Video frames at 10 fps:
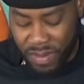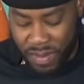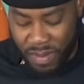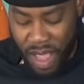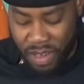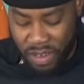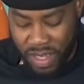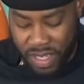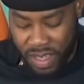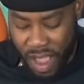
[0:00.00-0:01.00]
My
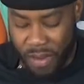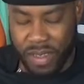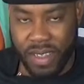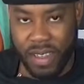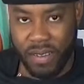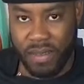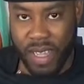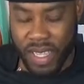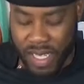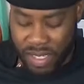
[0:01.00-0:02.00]
trick is to always go
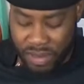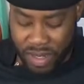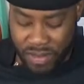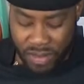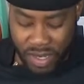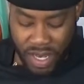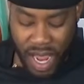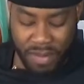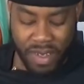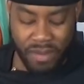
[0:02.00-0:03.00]
at least 3 to 4
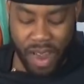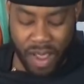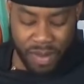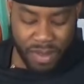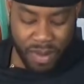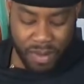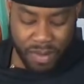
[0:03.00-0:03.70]
times around with the rubber